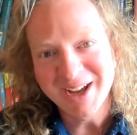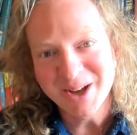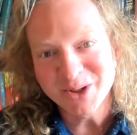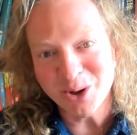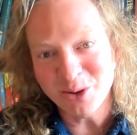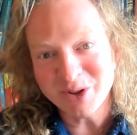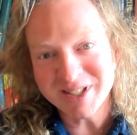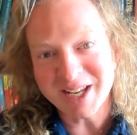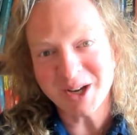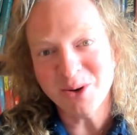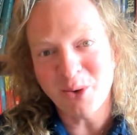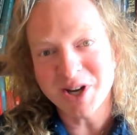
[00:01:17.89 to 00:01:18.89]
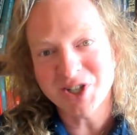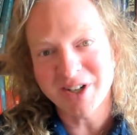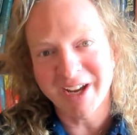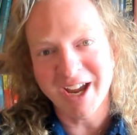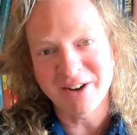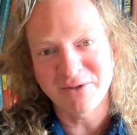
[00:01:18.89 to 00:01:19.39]
So, the second question
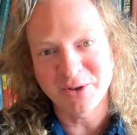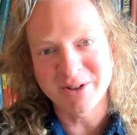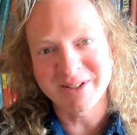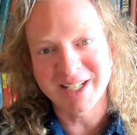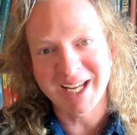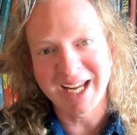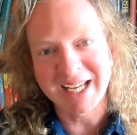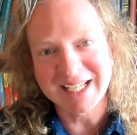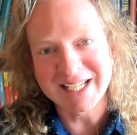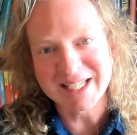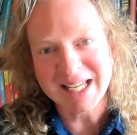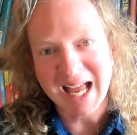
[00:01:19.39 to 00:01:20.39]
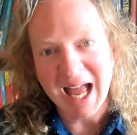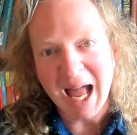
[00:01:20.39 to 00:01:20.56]
I have for you today is